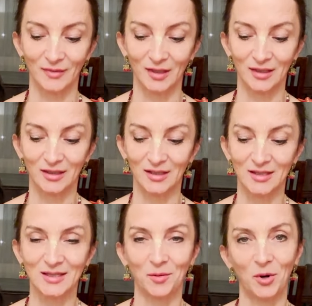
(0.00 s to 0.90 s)
it
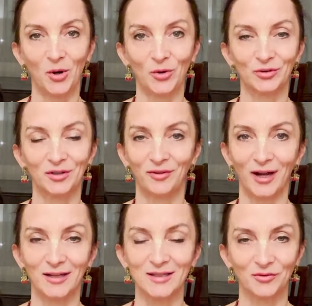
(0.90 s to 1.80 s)
is somehow
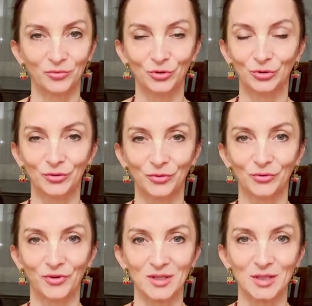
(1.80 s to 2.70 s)
Diwali is a beautiful
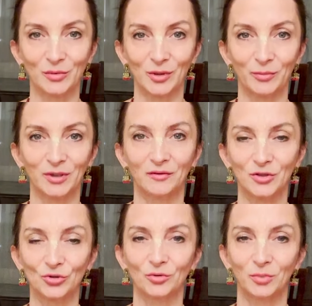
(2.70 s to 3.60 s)
festival, but we
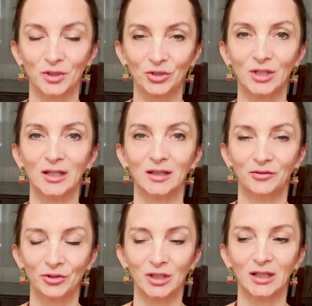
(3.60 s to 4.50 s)
should be really,
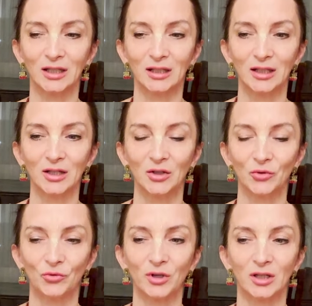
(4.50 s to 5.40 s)
really
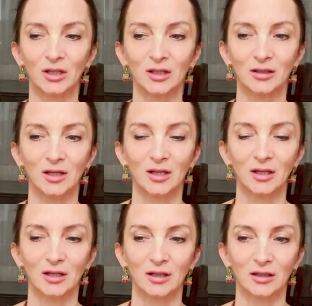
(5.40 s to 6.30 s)
very
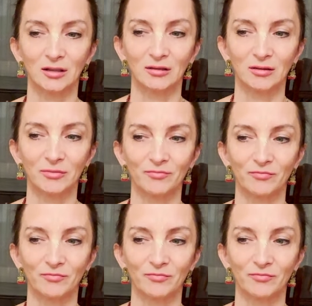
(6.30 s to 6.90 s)
uh,